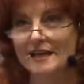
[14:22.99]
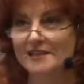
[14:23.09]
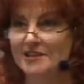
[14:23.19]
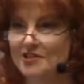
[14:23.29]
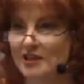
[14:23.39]

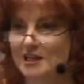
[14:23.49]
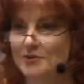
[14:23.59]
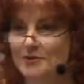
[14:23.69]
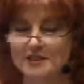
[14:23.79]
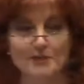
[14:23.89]
such an
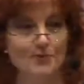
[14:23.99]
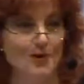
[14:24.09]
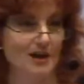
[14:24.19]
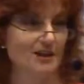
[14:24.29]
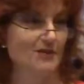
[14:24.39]
interesting
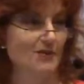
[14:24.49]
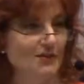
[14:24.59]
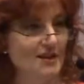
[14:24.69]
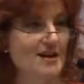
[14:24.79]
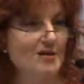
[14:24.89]
product if you
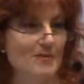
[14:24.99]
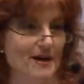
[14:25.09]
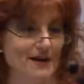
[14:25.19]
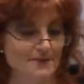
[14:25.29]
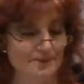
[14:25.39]
think
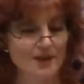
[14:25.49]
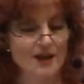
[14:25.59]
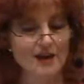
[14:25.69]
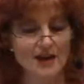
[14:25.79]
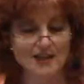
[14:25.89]
about it.
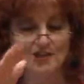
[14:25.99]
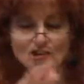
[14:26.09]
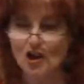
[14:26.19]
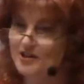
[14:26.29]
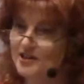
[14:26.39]
It
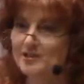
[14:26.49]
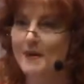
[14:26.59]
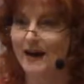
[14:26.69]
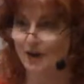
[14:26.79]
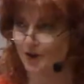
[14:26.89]
starts as
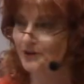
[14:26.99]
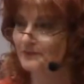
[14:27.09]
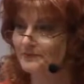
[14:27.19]
powder.